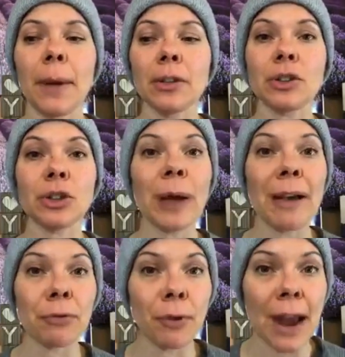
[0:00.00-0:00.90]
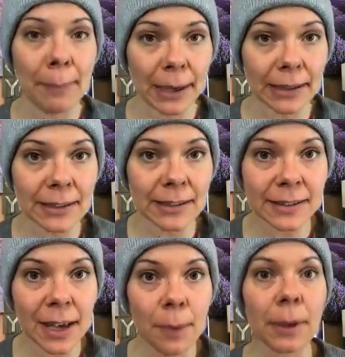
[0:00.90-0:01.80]
do you have rabbits?
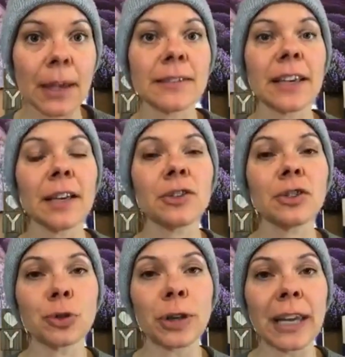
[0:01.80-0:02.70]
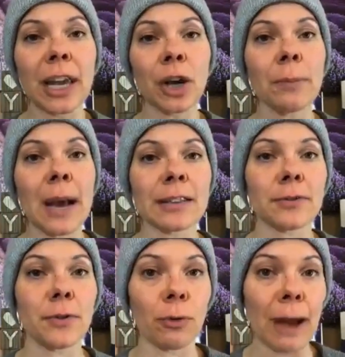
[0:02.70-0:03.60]
Because treating ear mites
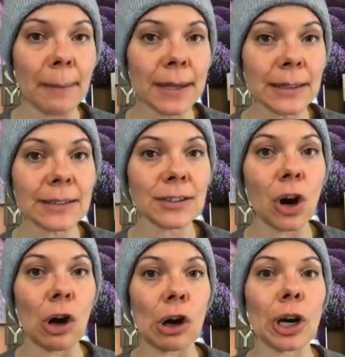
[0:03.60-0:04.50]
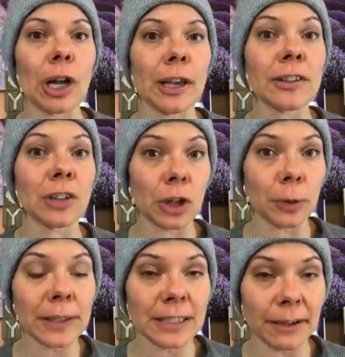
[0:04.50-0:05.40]
for rabbits is a little
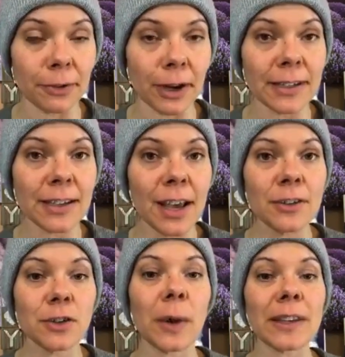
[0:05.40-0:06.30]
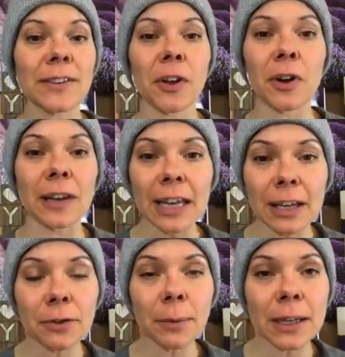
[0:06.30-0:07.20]
bit different. So is there a
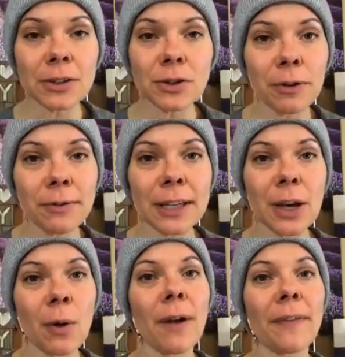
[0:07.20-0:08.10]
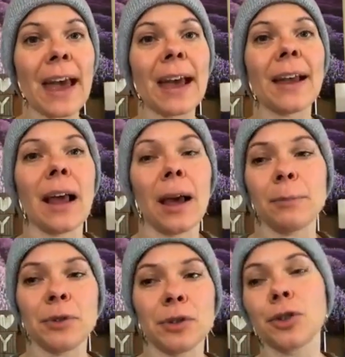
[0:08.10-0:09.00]
need for me to do a video on that?
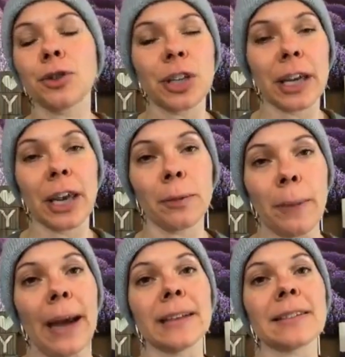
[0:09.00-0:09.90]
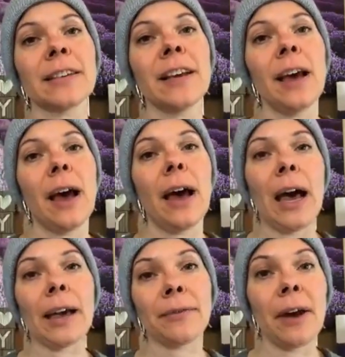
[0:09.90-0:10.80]
Searching ear mites,
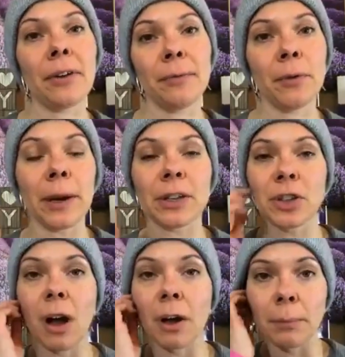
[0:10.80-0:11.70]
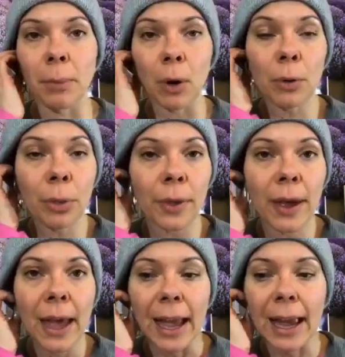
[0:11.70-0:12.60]
I found information on both.
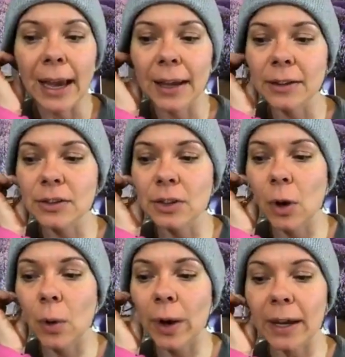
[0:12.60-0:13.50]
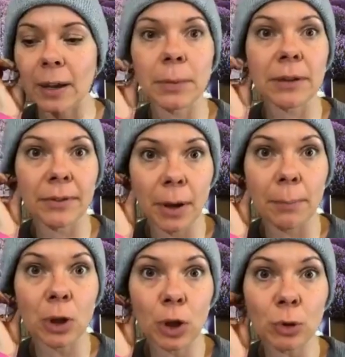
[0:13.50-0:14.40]
And so it can be a
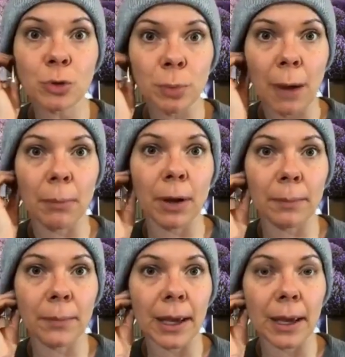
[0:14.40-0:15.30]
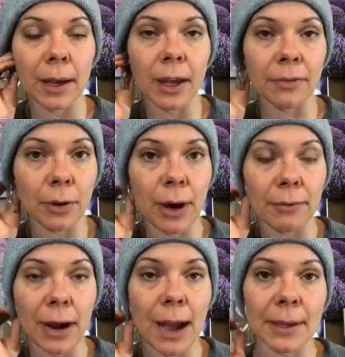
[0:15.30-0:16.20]
huge problem if you have
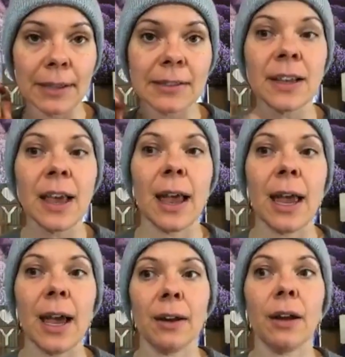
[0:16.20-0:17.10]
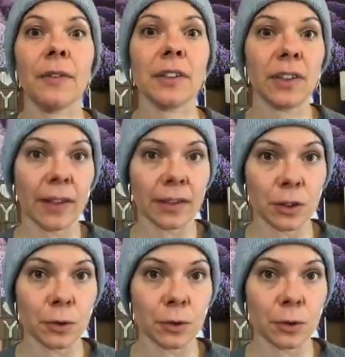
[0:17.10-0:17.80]
rabbits. And obviously it